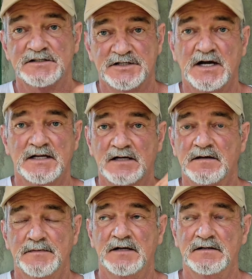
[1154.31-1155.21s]
and China,
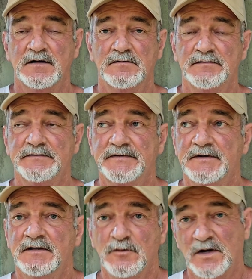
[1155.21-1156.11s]
and you know,
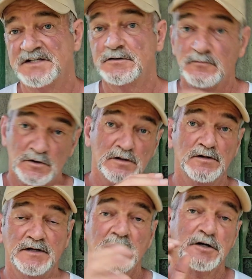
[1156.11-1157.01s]
the Western
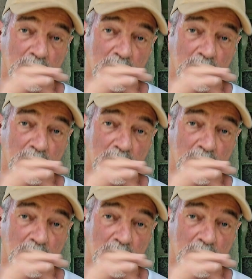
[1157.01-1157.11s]
world